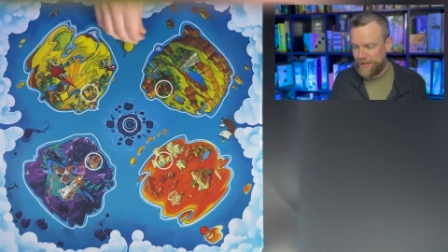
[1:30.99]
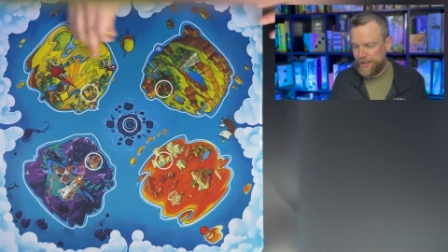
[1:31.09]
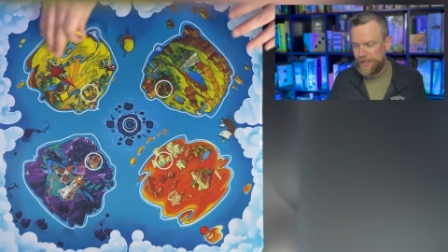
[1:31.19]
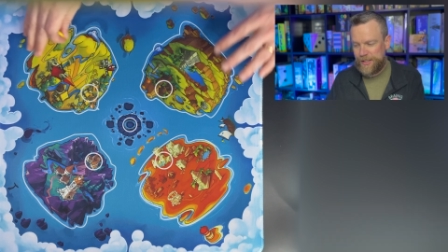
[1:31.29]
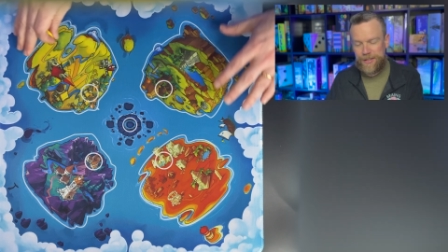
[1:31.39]
on
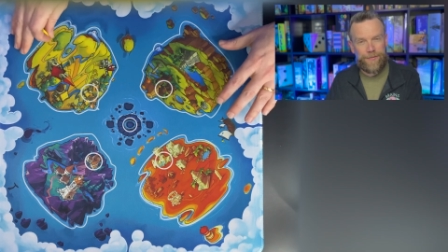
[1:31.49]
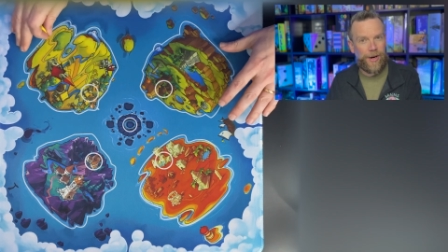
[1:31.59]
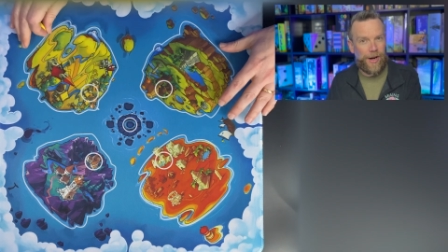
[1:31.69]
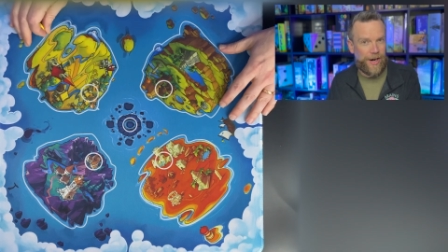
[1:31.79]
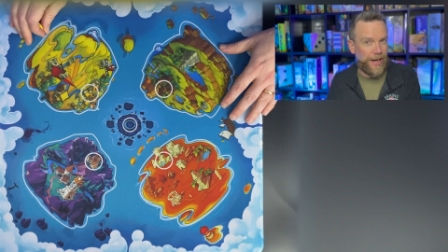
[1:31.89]
these
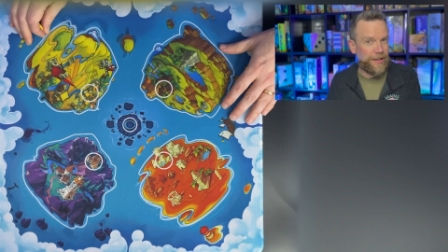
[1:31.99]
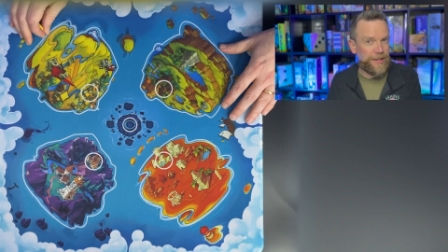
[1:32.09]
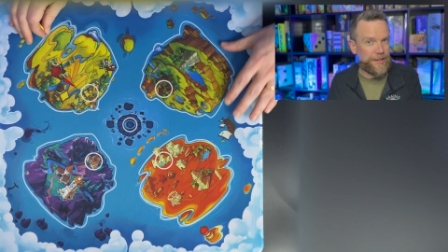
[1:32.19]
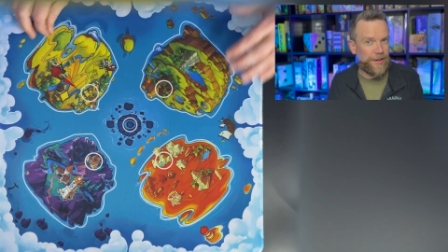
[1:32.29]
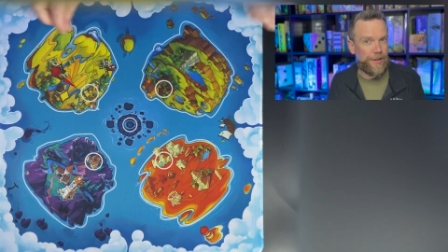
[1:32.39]
different
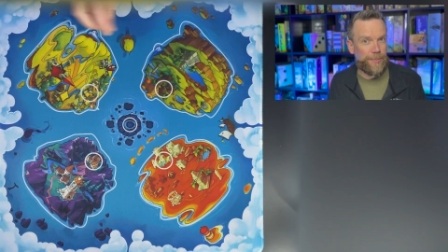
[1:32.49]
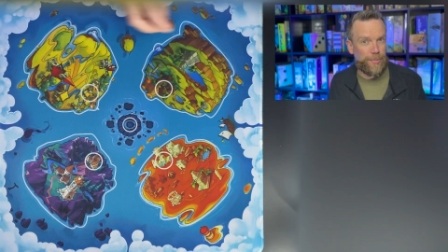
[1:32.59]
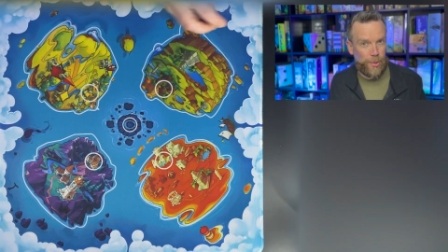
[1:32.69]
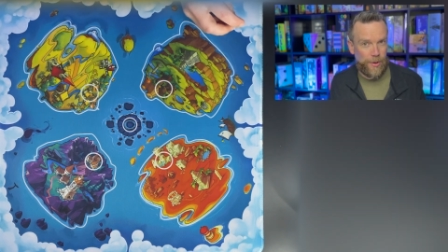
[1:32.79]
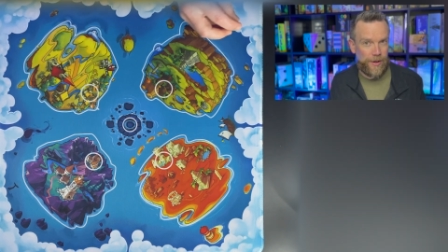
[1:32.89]
islands on the
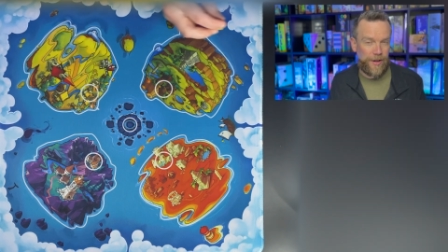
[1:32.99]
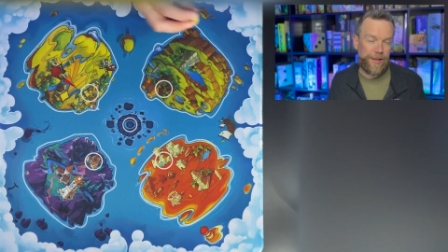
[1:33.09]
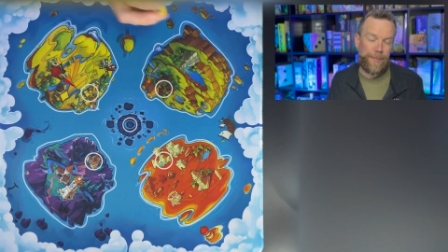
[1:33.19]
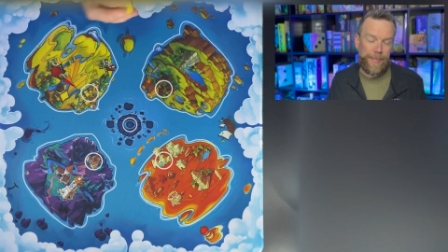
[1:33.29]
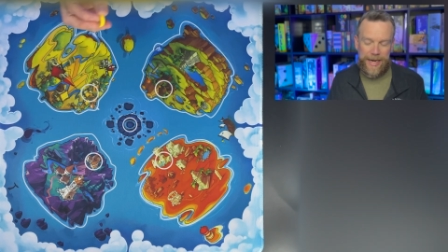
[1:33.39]
board, on
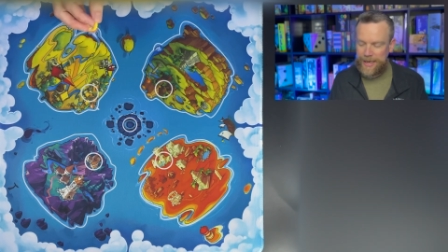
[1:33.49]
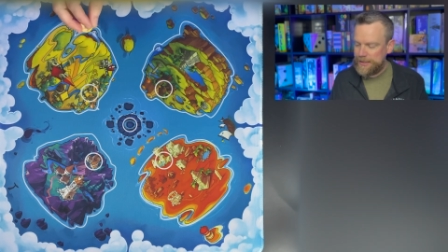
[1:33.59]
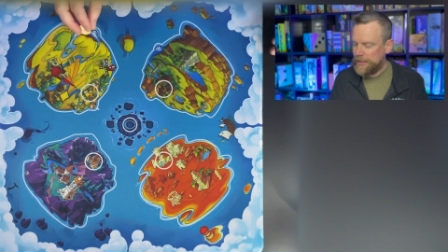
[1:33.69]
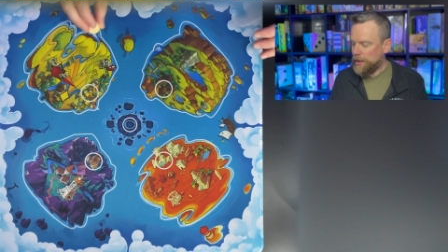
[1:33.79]
the mat,